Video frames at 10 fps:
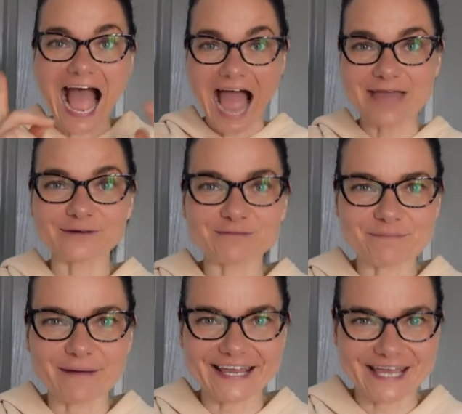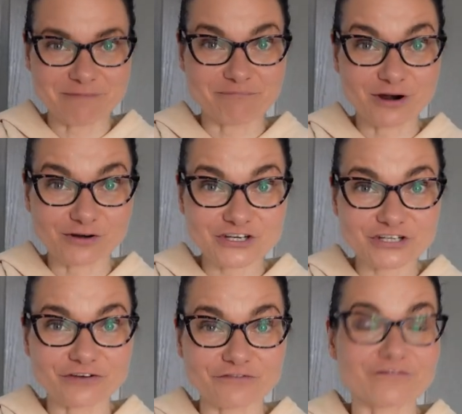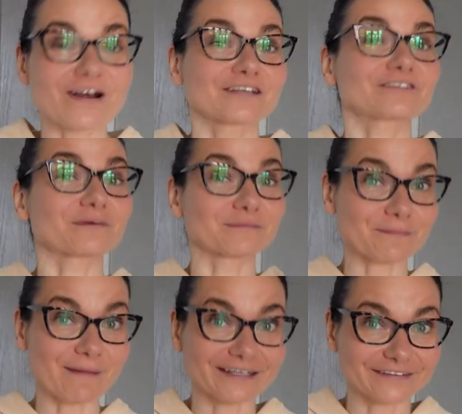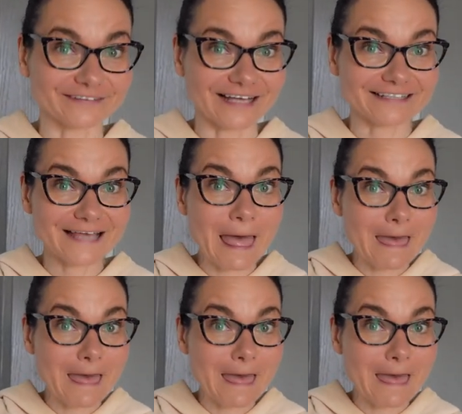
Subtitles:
I will be buying a portion of fries from the McDonald's,